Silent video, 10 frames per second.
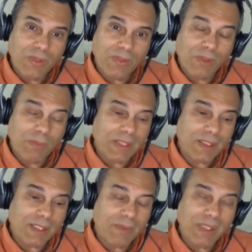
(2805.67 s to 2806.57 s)
So I'll
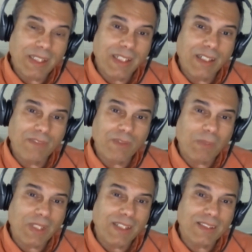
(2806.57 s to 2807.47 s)
basically be getting off the
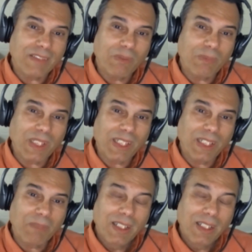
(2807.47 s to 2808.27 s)
plane at 7 p.m.,